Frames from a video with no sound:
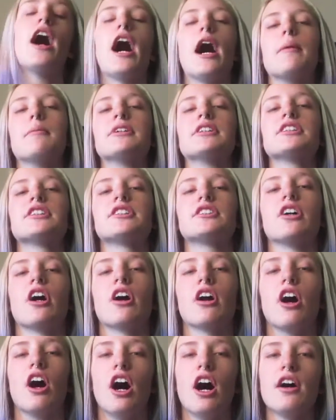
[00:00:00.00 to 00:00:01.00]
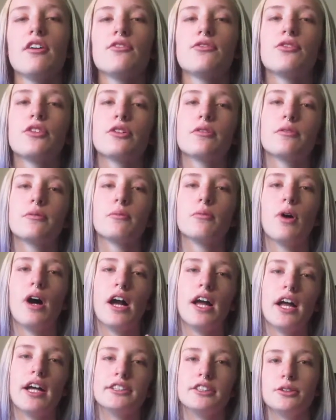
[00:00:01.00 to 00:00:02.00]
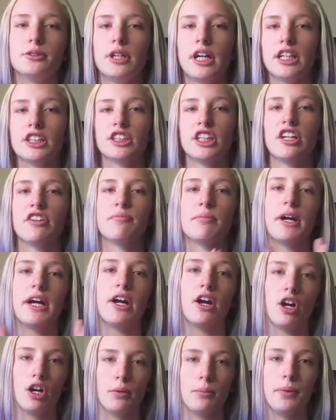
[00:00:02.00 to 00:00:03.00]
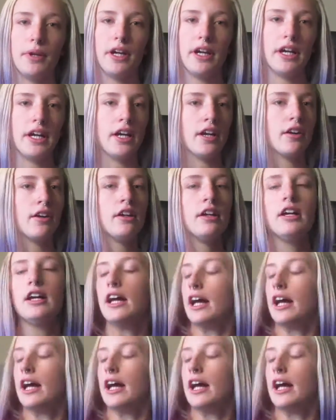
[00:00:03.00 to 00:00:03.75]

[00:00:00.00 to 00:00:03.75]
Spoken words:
I'm going to start off with why I do not shave my armpit hair.